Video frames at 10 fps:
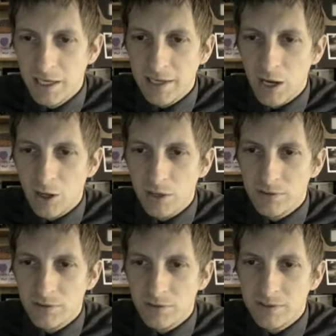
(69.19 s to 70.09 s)
Now, if
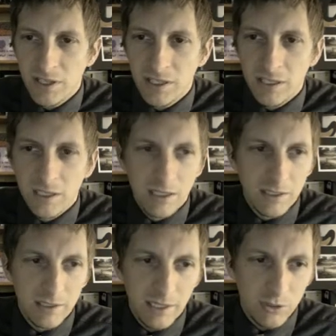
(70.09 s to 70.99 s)
some of it,
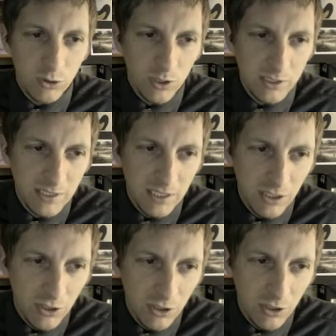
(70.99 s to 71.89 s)
like notice
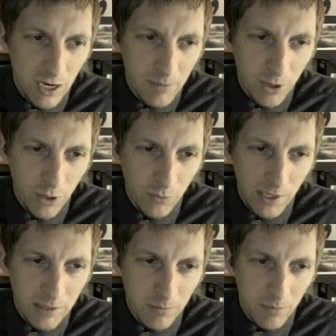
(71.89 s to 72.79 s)
here, I'm all the way
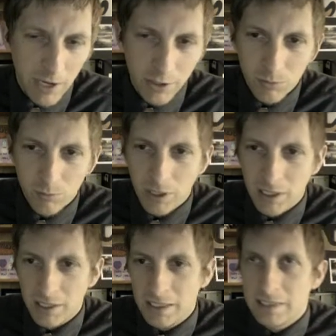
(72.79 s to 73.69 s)
at the bottom,
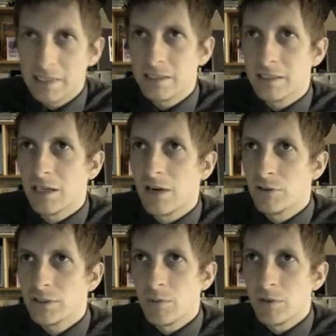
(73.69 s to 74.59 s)
but it doesn't
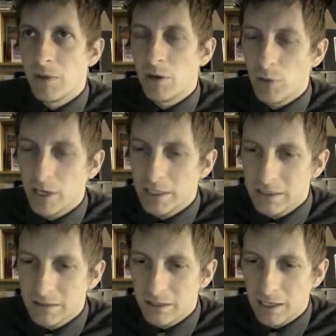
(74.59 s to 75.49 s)
cover some of my
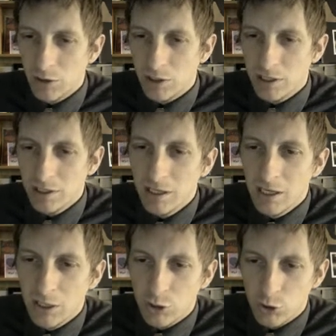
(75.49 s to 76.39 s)
rights area,
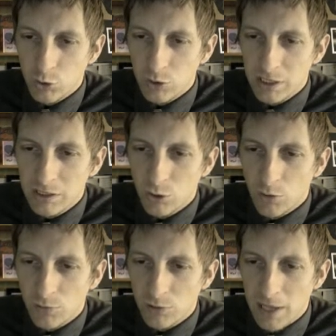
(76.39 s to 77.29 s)
you need to
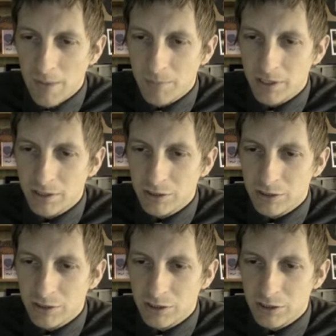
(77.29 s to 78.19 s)
overlap it and
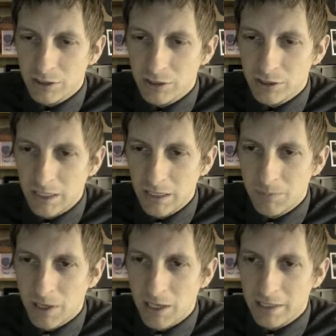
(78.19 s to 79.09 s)
just
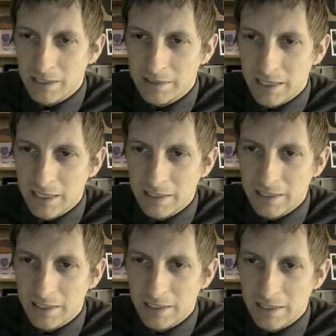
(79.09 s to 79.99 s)
keep on extending
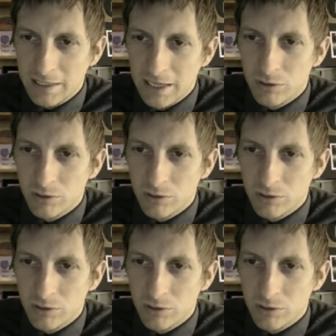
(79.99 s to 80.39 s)
it out.